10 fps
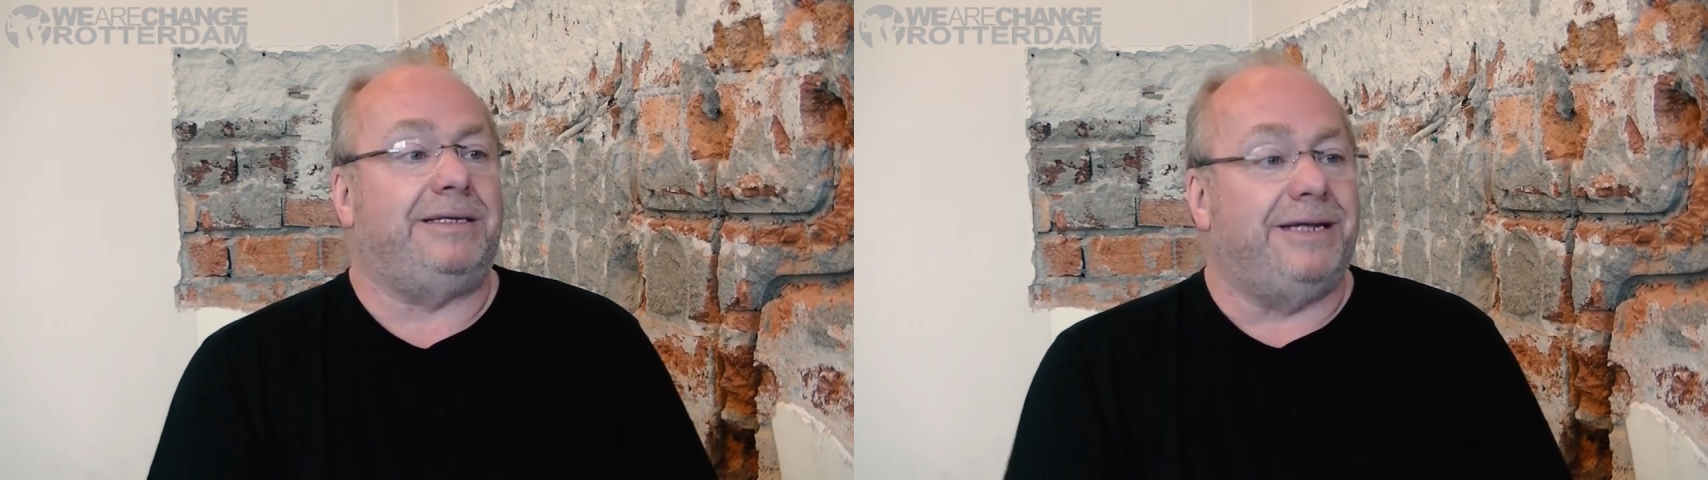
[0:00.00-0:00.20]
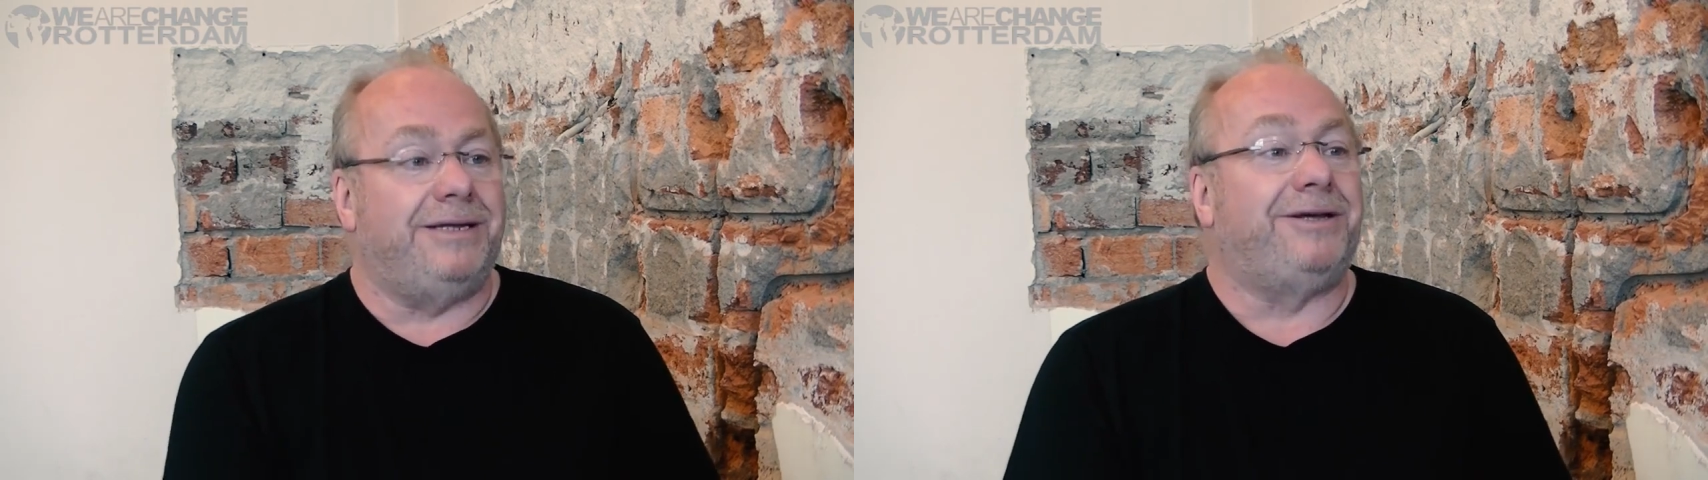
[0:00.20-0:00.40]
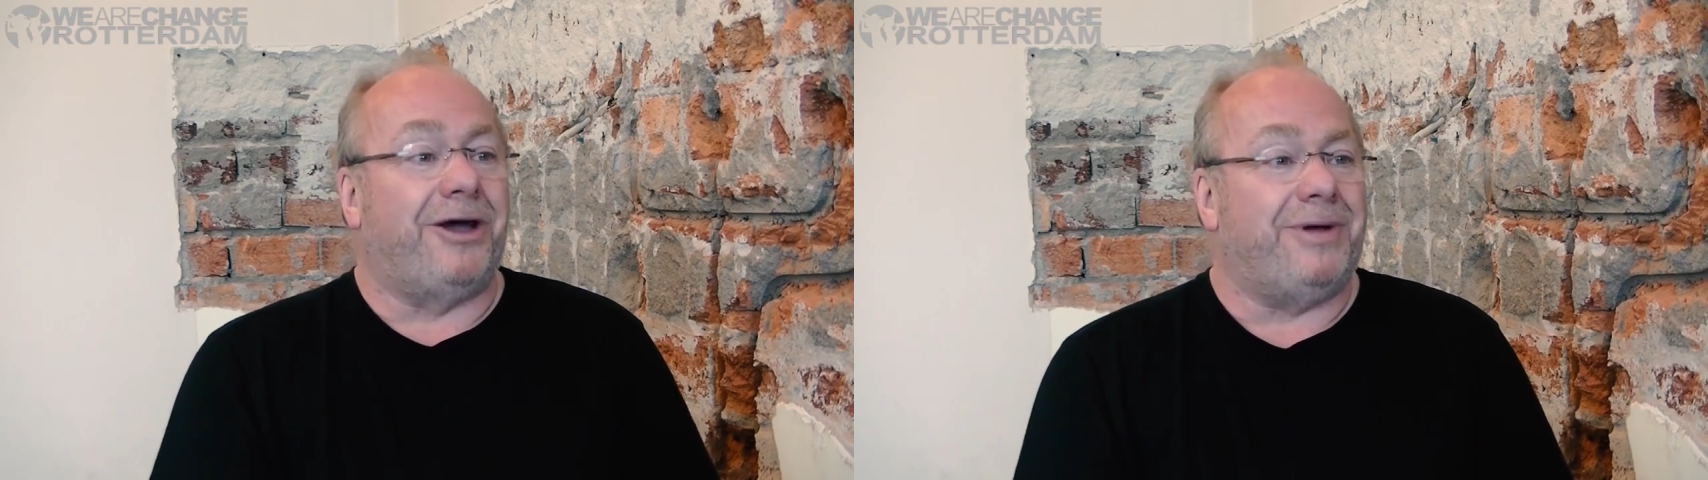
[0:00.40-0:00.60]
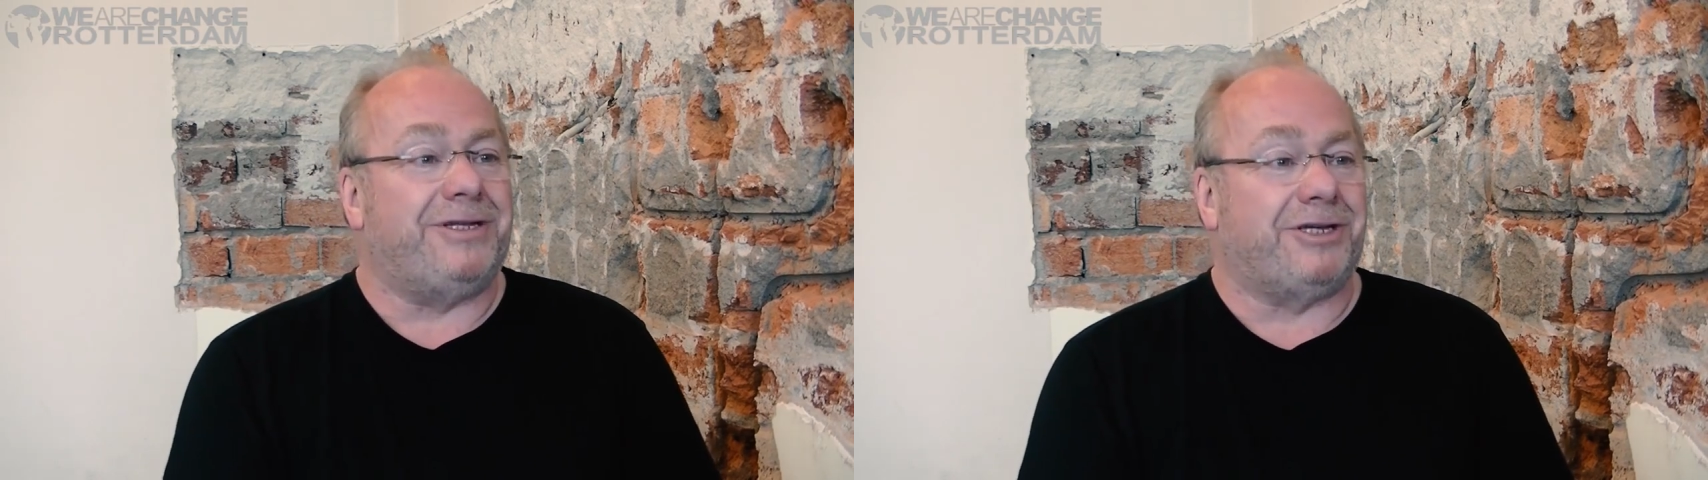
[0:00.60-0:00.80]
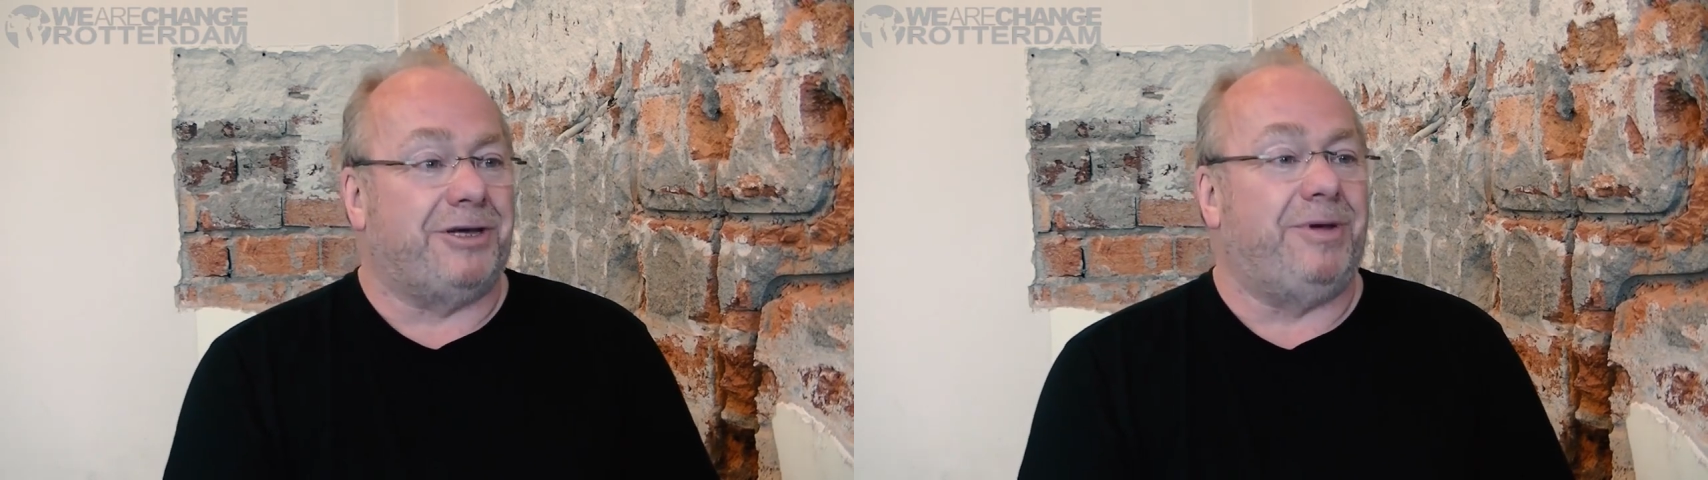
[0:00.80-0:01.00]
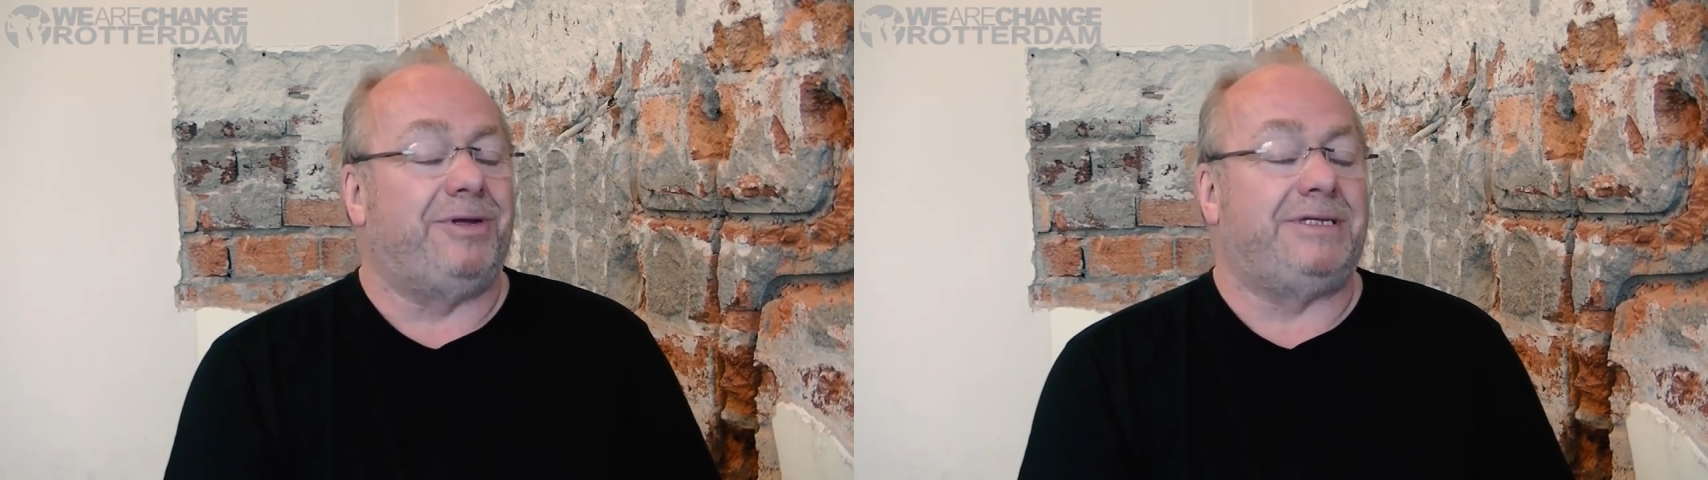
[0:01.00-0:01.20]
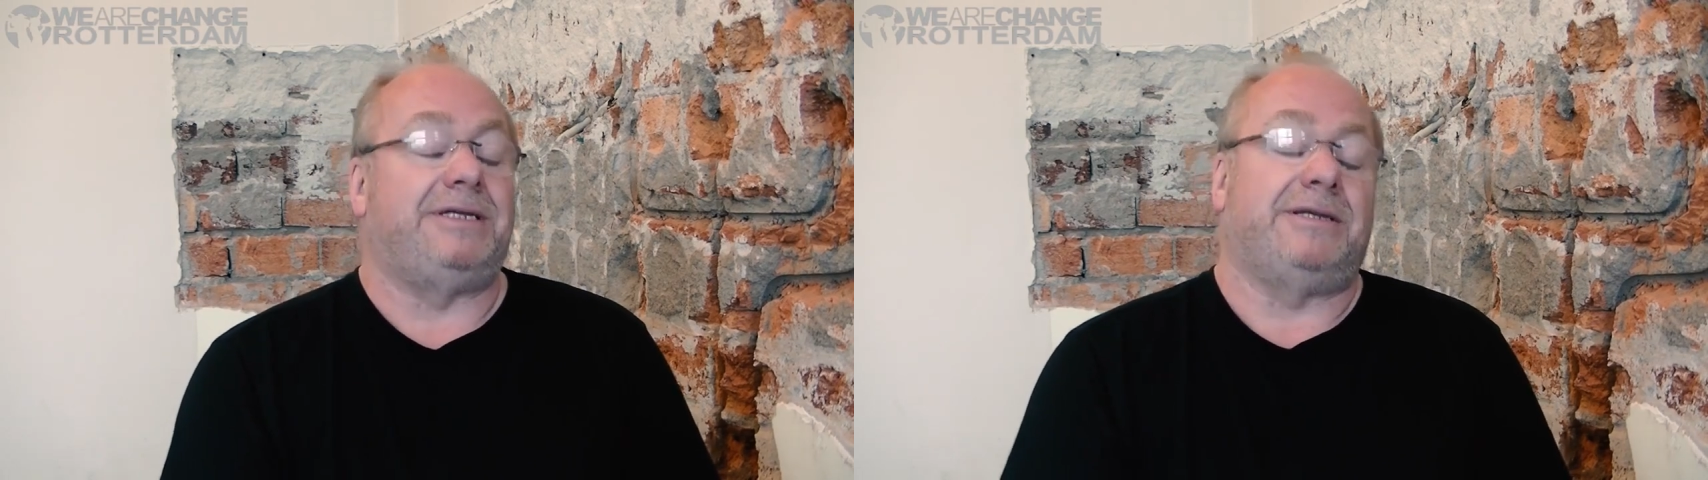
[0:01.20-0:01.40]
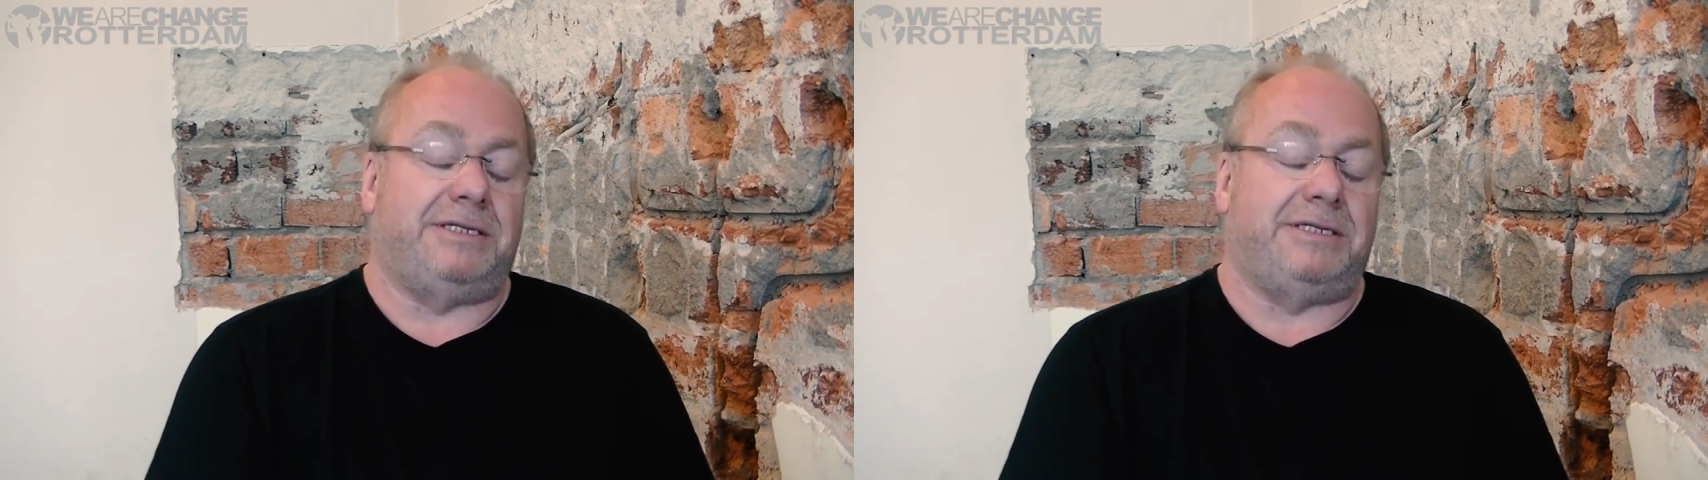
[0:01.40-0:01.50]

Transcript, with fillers: didn't go into communities.